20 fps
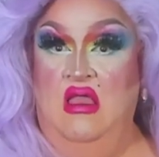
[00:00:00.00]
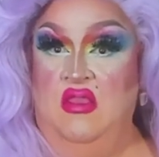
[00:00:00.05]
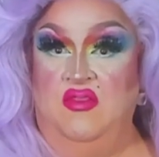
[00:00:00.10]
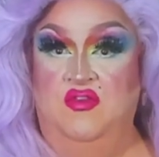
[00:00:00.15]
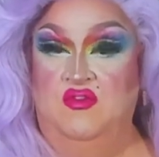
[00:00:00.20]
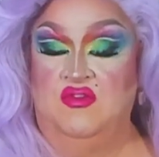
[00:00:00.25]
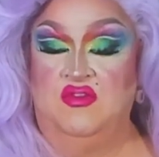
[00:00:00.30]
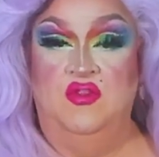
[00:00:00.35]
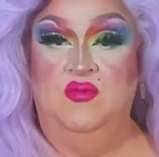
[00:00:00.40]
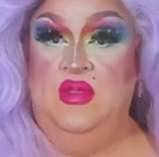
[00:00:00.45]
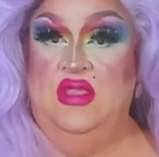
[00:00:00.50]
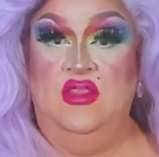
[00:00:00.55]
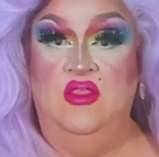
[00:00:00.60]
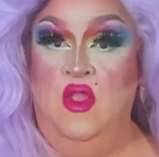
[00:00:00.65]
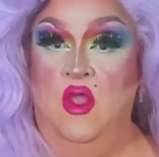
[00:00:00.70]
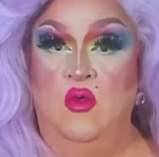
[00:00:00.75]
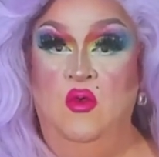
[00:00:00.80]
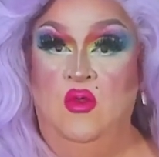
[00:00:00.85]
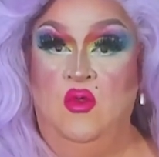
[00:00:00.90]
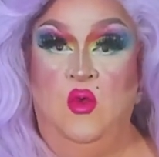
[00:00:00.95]
There's been
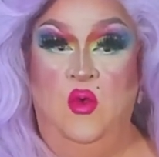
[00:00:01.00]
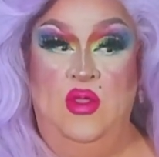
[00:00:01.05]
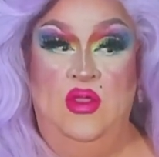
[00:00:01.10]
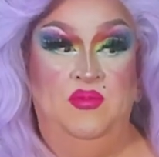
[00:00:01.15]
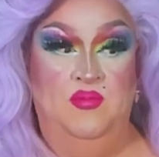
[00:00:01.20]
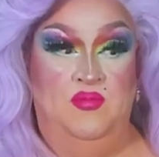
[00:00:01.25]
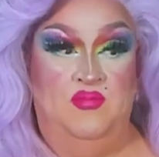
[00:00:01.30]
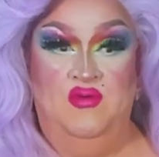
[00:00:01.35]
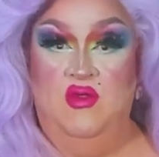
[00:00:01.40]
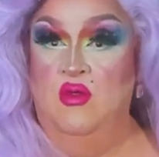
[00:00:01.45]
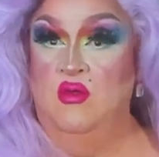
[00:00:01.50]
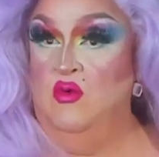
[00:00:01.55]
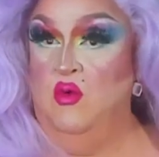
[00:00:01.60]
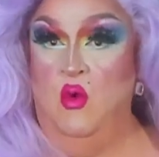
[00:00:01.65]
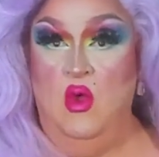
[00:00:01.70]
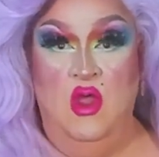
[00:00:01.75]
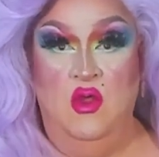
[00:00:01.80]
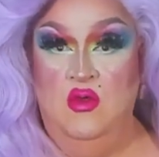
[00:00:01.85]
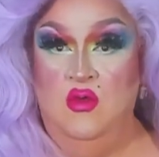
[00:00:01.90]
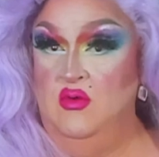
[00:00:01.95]
no quid pro
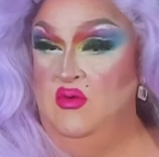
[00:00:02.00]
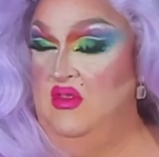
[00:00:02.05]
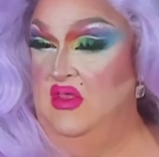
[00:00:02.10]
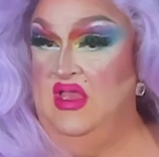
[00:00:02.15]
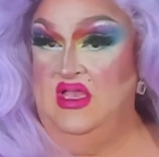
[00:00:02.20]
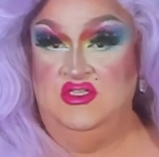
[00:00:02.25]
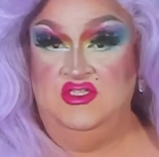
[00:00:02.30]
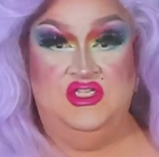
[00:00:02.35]
quo.